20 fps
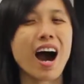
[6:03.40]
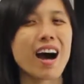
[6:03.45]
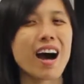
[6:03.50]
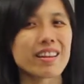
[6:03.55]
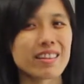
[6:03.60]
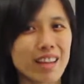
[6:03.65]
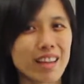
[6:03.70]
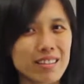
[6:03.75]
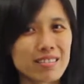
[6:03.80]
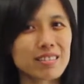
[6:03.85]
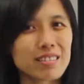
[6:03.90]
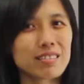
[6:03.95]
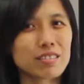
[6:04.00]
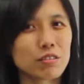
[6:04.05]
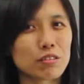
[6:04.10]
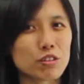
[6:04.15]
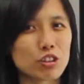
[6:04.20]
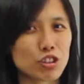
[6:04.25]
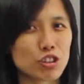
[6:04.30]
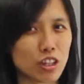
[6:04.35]

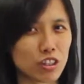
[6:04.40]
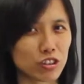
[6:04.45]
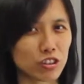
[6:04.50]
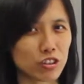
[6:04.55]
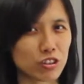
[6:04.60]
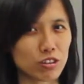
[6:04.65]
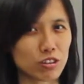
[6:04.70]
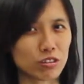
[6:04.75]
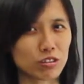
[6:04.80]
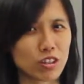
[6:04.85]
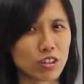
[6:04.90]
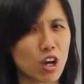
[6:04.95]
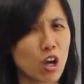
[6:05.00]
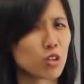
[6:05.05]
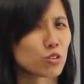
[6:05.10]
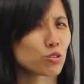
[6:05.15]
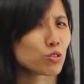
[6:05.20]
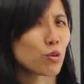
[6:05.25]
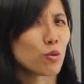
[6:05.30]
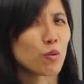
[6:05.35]
unnecessary gestures.
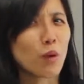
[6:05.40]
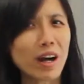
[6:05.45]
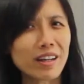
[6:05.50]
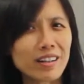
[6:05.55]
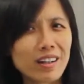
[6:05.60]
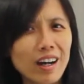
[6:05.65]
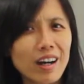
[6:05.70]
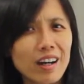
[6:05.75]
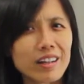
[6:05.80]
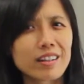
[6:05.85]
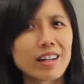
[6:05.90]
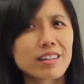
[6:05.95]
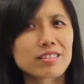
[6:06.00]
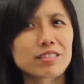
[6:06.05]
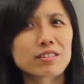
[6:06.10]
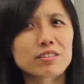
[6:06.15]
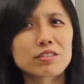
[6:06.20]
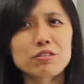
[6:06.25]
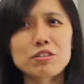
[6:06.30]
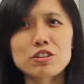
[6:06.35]
So what are
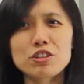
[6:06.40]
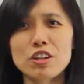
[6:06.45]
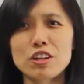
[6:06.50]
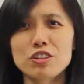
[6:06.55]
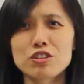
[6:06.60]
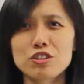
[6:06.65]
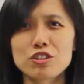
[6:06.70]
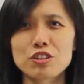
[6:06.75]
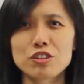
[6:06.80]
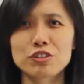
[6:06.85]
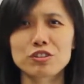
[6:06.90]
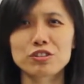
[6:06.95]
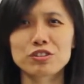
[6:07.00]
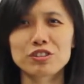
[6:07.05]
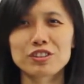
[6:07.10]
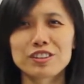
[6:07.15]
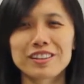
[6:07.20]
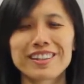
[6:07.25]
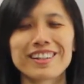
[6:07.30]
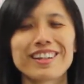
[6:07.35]
unnecessary gestures?
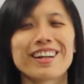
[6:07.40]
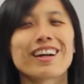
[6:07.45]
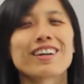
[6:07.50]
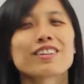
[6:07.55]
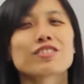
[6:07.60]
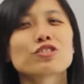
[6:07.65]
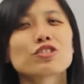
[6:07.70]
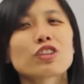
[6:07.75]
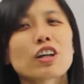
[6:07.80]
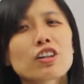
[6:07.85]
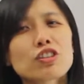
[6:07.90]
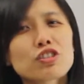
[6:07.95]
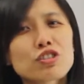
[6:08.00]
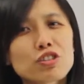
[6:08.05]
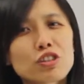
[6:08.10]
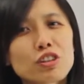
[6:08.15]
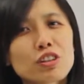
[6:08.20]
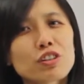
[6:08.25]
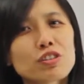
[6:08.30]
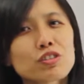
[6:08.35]

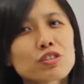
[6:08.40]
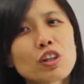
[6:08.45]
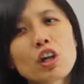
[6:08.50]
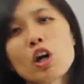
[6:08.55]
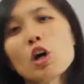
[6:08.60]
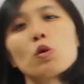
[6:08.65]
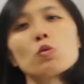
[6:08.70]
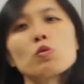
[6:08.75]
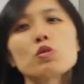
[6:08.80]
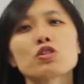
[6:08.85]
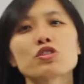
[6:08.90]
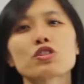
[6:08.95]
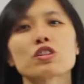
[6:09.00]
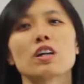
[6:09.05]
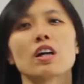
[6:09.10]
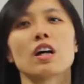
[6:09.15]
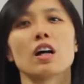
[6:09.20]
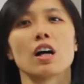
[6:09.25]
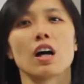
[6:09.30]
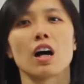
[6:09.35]
Gestures which
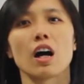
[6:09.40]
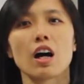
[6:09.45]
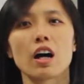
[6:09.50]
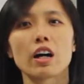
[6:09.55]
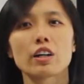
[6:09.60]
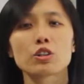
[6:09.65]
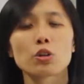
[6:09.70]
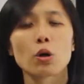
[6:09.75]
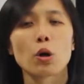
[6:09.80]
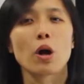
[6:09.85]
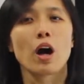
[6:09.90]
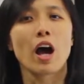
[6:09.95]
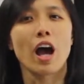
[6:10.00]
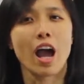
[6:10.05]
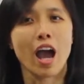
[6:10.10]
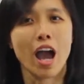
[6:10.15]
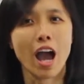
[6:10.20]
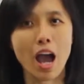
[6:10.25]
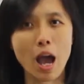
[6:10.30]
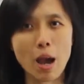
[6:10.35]
are your
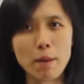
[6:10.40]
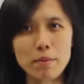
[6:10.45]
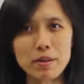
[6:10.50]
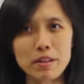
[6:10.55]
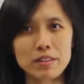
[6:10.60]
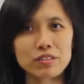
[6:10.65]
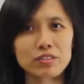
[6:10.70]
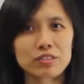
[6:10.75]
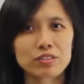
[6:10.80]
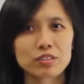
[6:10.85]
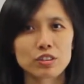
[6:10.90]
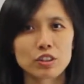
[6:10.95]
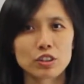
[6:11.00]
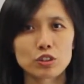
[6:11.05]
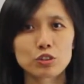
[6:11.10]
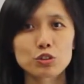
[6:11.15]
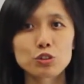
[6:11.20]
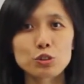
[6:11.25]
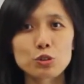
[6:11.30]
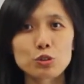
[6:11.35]
habits
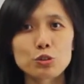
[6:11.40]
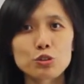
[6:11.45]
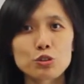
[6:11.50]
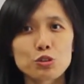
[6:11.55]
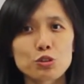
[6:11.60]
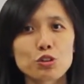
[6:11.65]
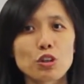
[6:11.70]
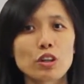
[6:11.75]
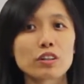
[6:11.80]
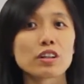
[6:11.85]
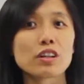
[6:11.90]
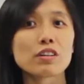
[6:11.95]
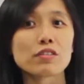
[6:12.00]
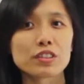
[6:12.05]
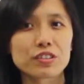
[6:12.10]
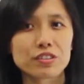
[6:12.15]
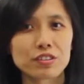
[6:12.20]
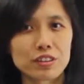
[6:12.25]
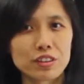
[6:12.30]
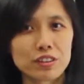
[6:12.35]
due to your
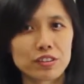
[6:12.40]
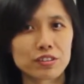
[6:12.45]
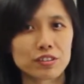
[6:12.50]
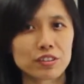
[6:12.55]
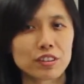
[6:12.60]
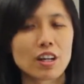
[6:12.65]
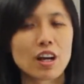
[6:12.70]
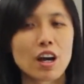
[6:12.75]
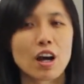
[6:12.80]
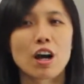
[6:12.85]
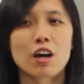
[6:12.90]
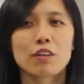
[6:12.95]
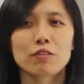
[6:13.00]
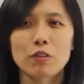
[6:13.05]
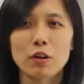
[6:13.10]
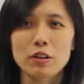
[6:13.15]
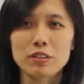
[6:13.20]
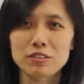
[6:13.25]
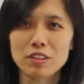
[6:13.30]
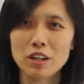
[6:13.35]
nervousness.
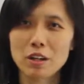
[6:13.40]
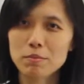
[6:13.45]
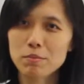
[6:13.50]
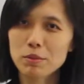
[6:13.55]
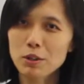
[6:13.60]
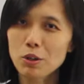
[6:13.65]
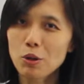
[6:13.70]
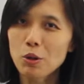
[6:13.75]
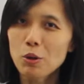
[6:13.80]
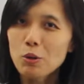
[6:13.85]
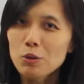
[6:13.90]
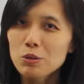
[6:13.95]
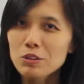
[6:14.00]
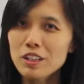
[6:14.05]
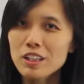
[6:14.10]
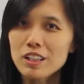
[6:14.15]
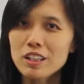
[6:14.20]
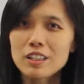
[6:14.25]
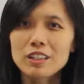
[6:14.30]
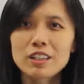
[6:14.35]
For example,
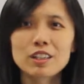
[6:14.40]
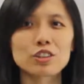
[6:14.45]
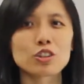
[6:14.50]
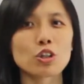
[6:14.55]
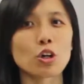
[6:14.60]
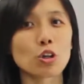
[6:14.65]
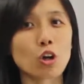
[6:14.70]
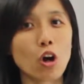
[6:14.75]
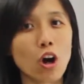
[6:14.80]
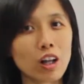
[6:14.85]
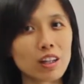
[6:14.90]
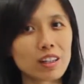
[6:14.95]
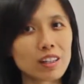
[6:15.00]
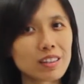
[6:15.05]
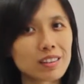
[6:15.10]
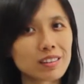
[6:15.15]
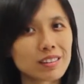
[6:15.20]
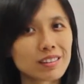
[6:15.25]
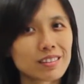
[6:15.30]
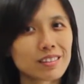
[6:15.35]
holding your
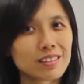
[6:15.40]
collar,